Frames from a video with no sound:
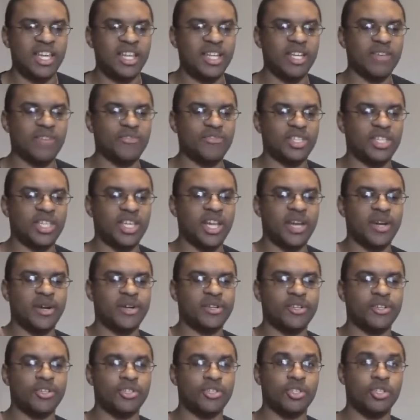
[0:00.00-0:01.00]
any of the
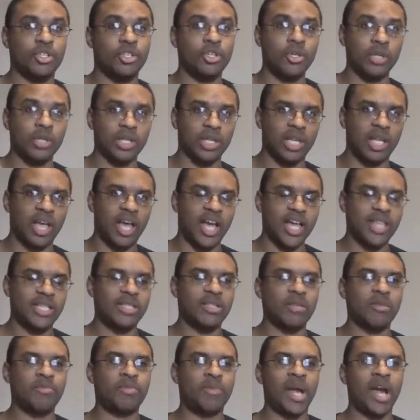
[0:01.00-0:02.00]
characters
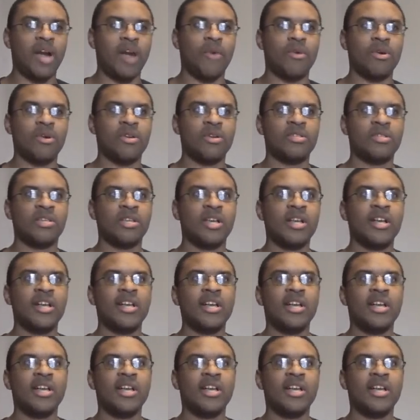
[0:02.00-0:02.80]
utilize their powers